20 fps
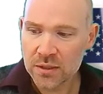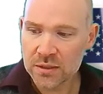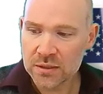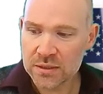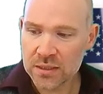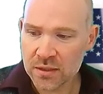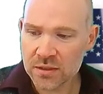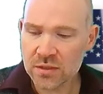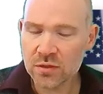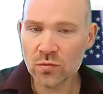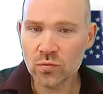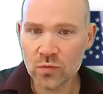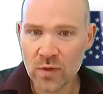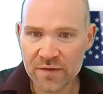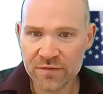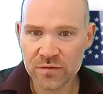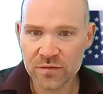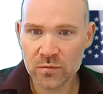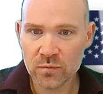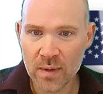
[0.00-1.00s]
does a
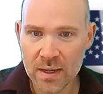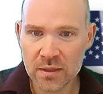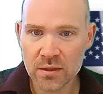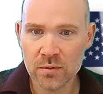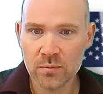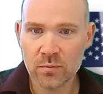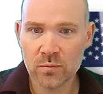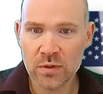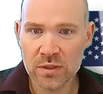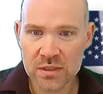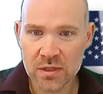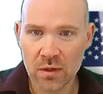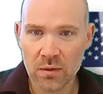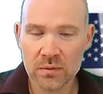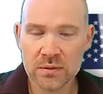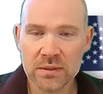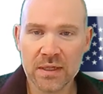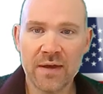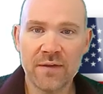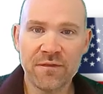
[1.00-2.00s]
referendum
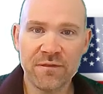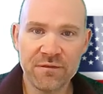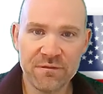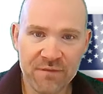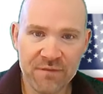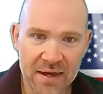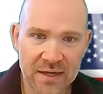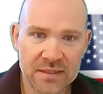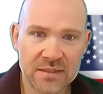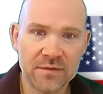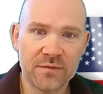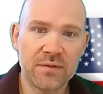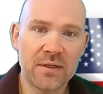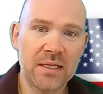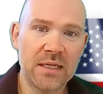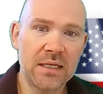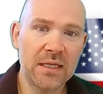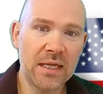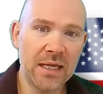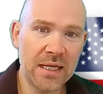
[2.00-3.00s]
result
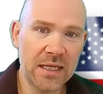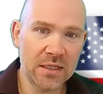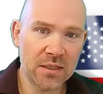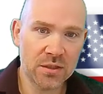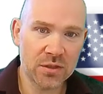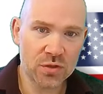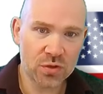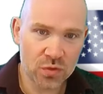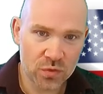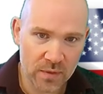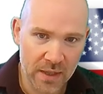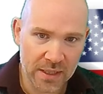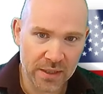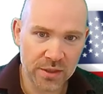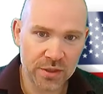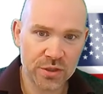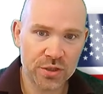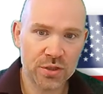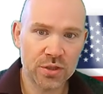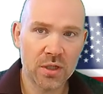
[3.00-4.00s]
effectively
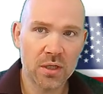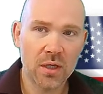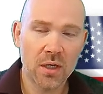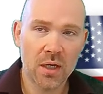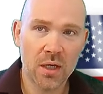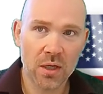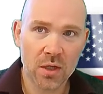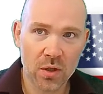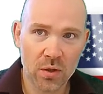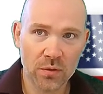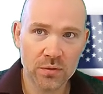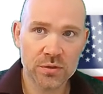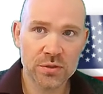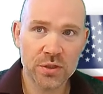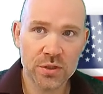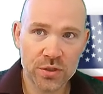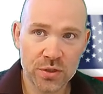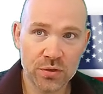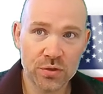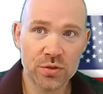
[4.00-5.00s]
entrench a
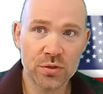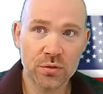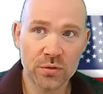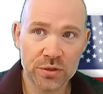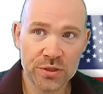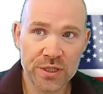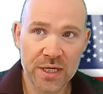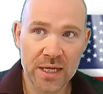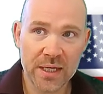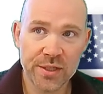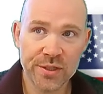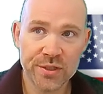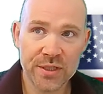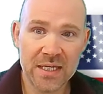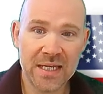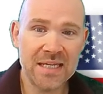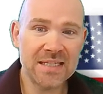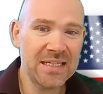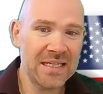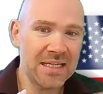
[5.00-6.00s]
constitutional change?
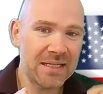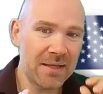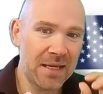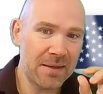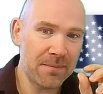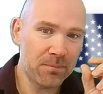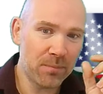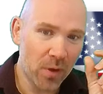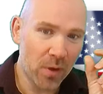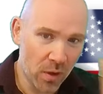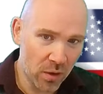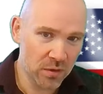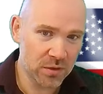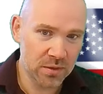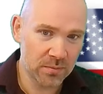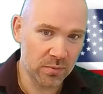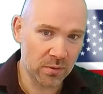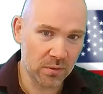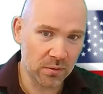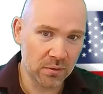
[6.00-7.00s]
Is it
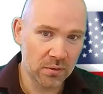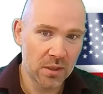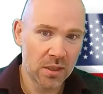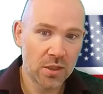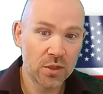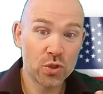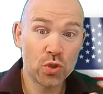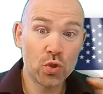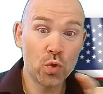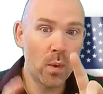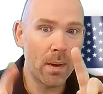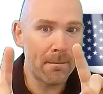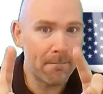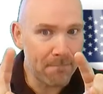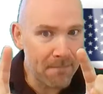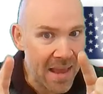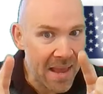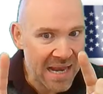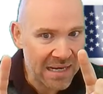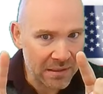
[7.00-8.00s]
impossible to
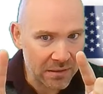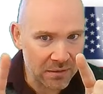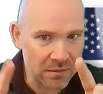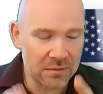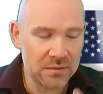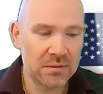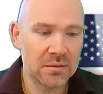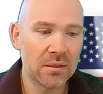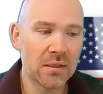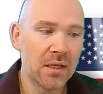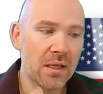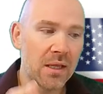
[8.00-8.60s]
amend